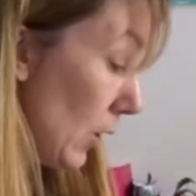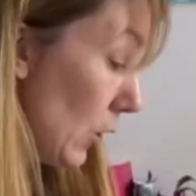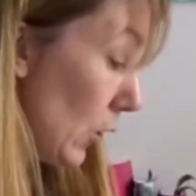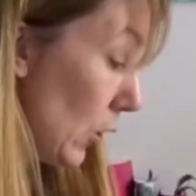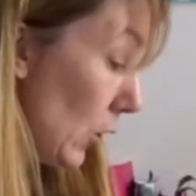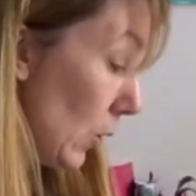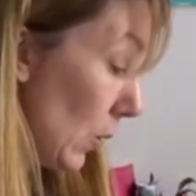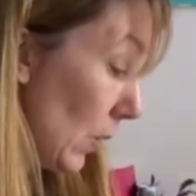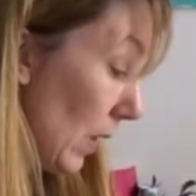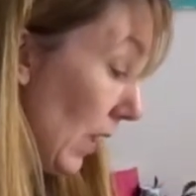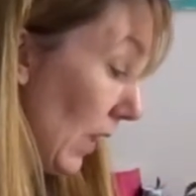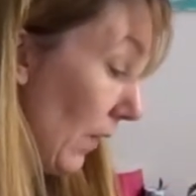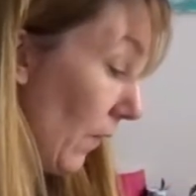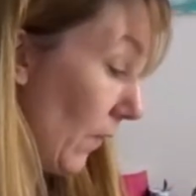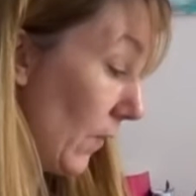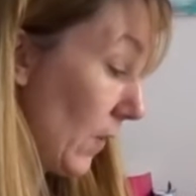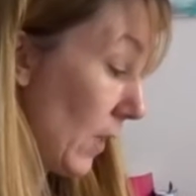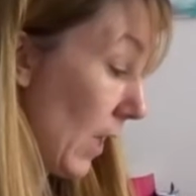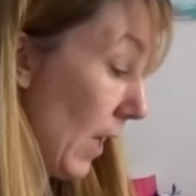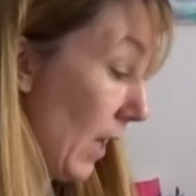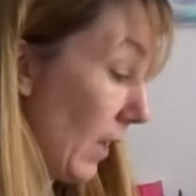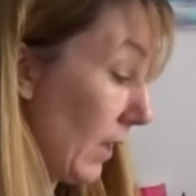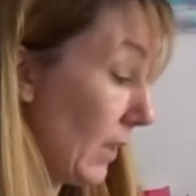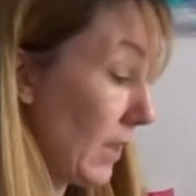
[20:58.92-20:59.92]
2 gift
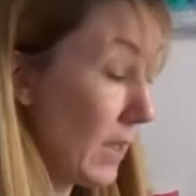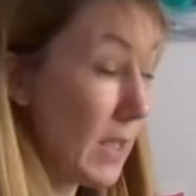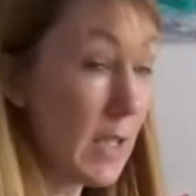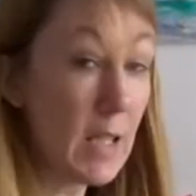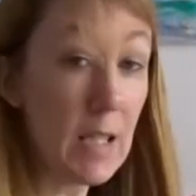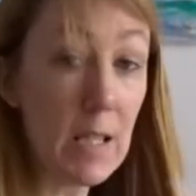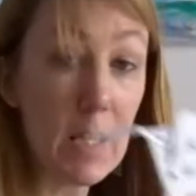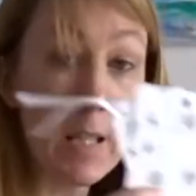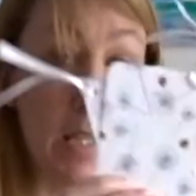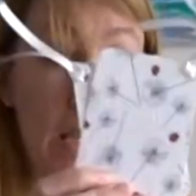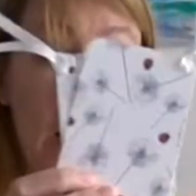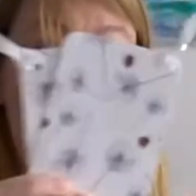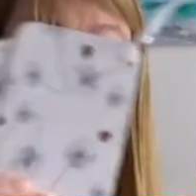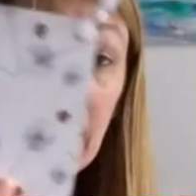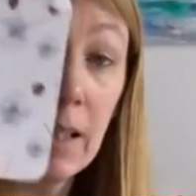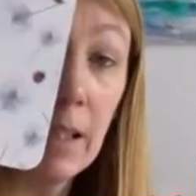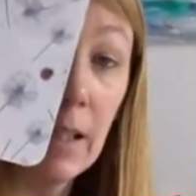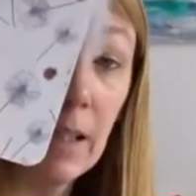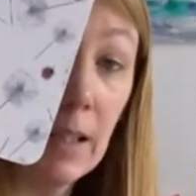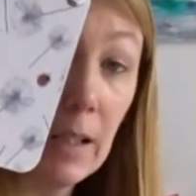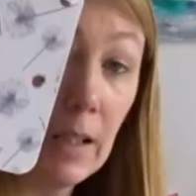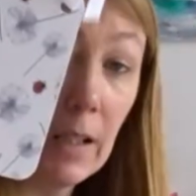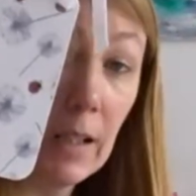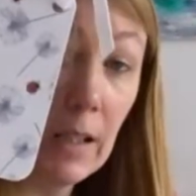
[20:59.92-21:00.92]
tags
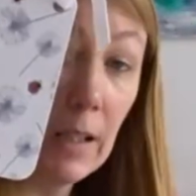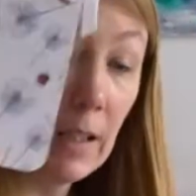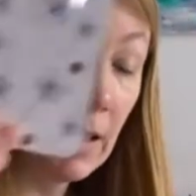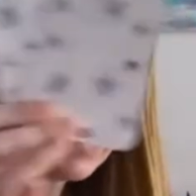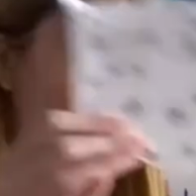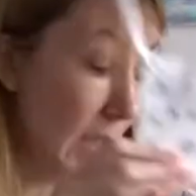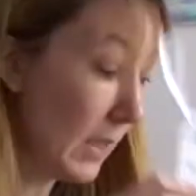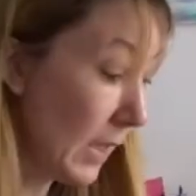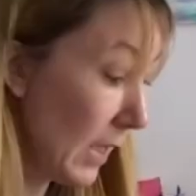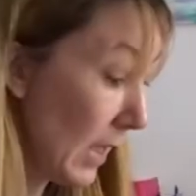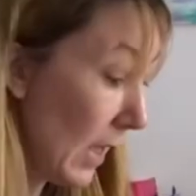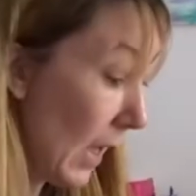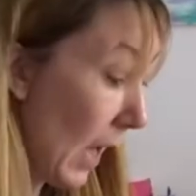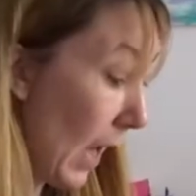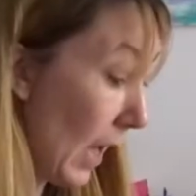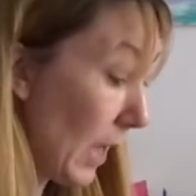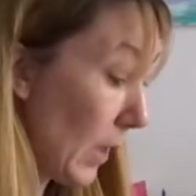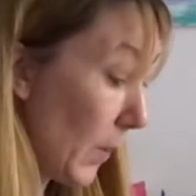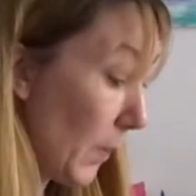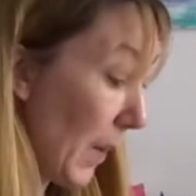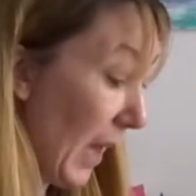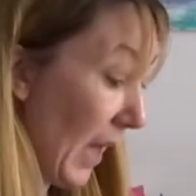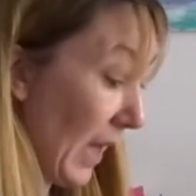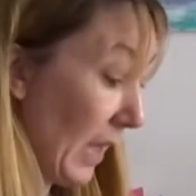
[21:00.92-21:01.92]
and
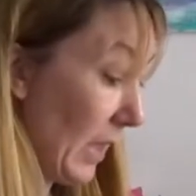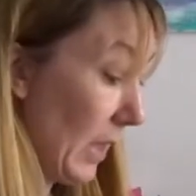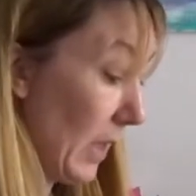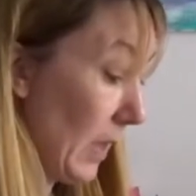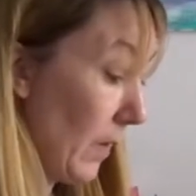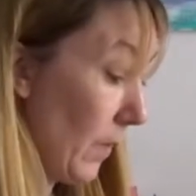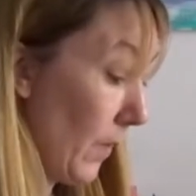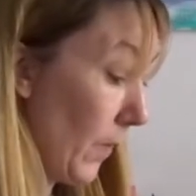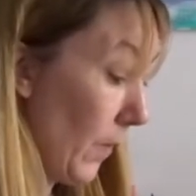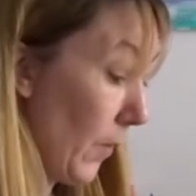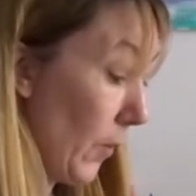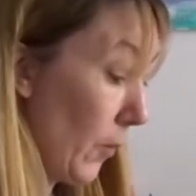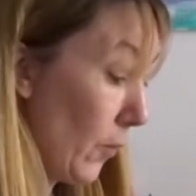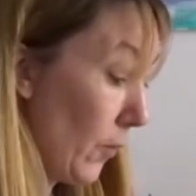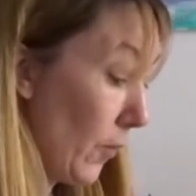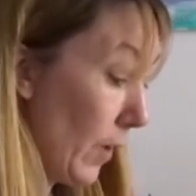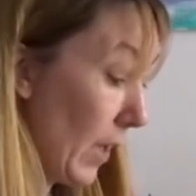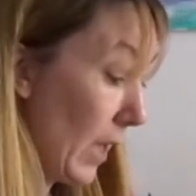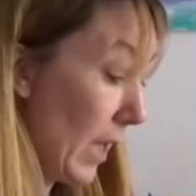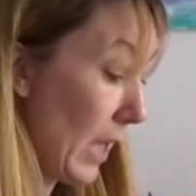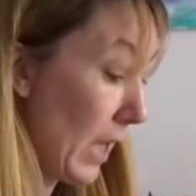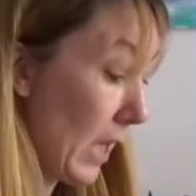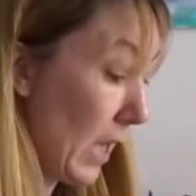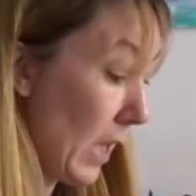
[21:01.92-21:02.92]
a pack of
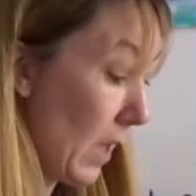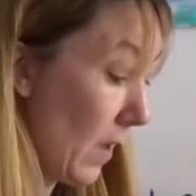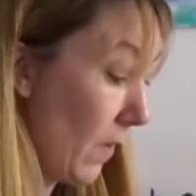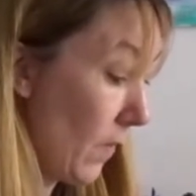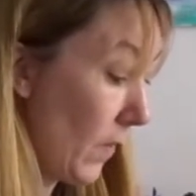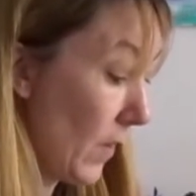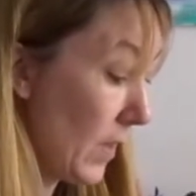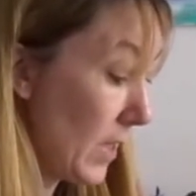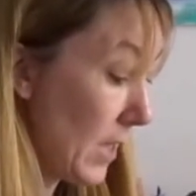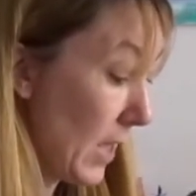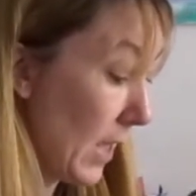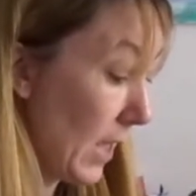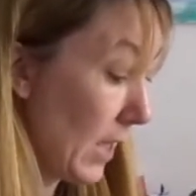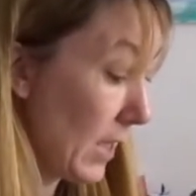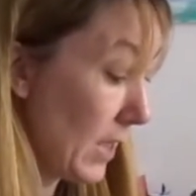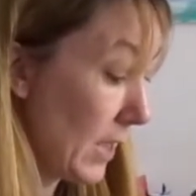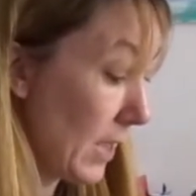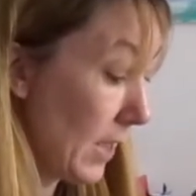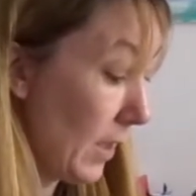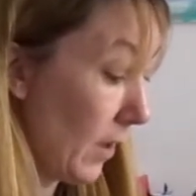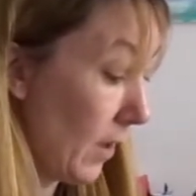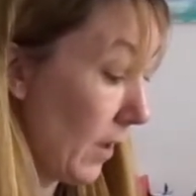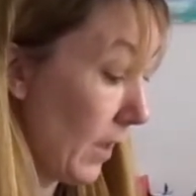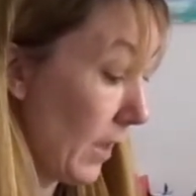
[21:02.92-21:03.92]
3 of the
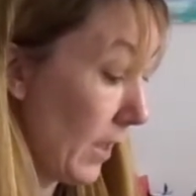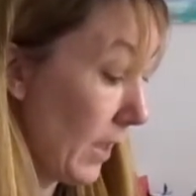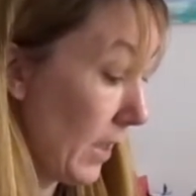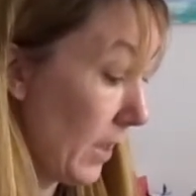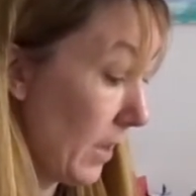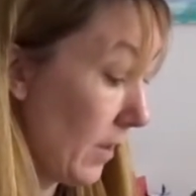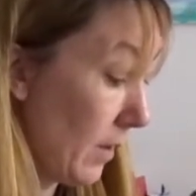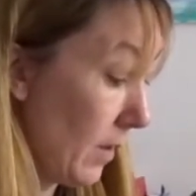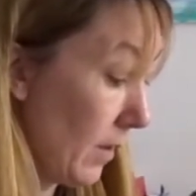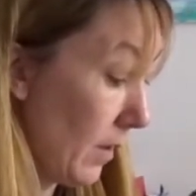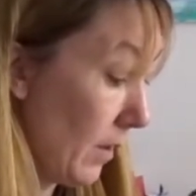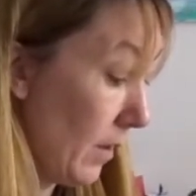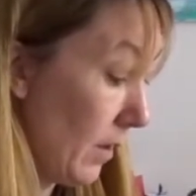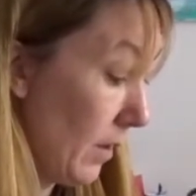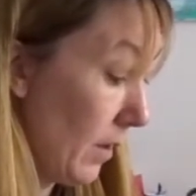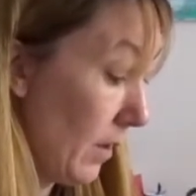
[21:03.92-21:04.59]
dandelion